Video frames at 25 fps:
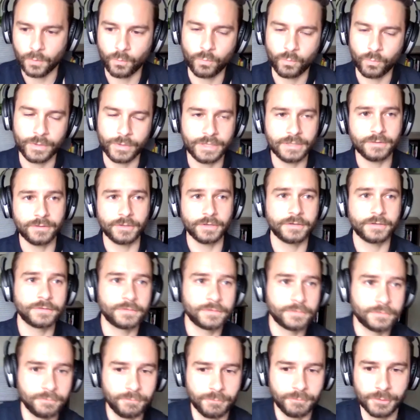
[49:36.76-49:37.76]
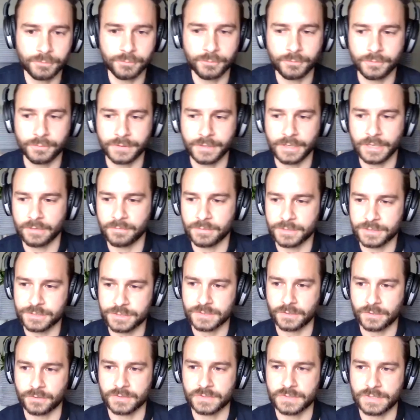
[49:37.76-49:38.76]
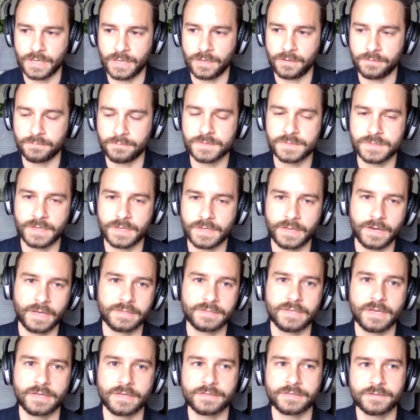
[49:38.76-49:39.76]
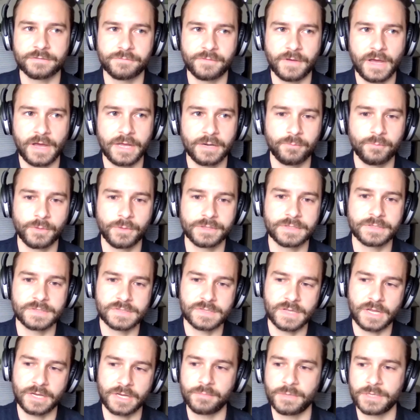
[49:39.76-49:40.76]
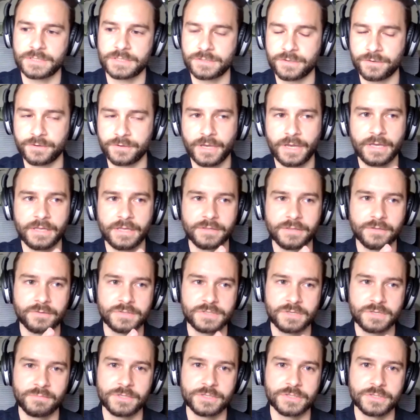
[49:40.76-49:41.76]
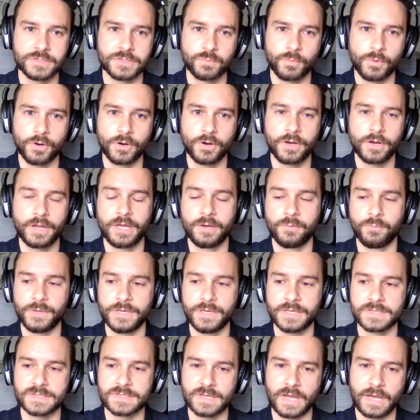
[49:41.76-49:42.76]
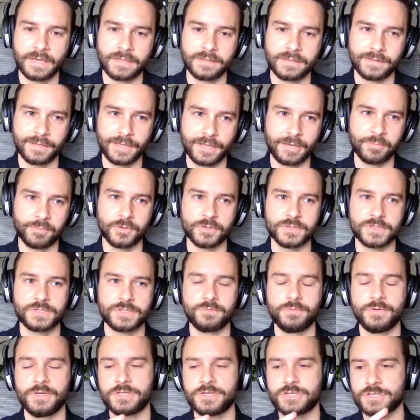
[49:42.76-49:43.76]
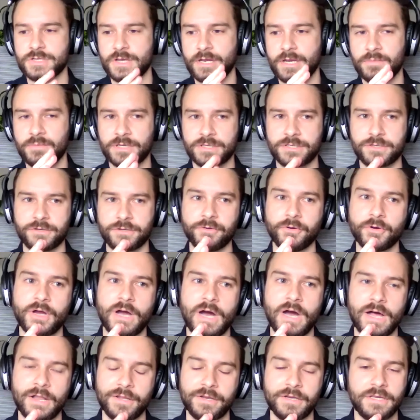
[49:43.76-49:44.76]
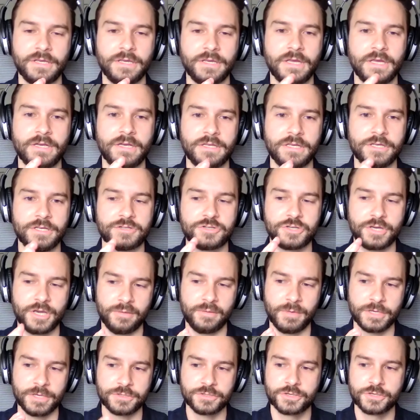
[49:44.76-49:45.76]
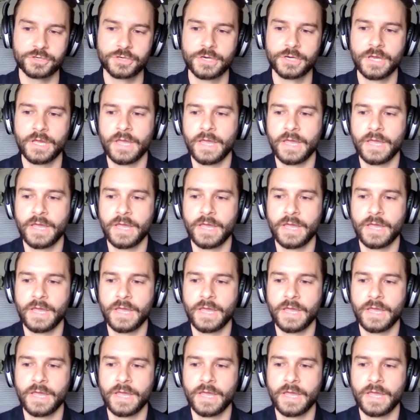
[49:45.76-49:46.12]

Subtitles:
we looked through the images ourselves and identified what the cyanobacteria in those images were, and we assigned labels to each cyanobacterial colony in each image.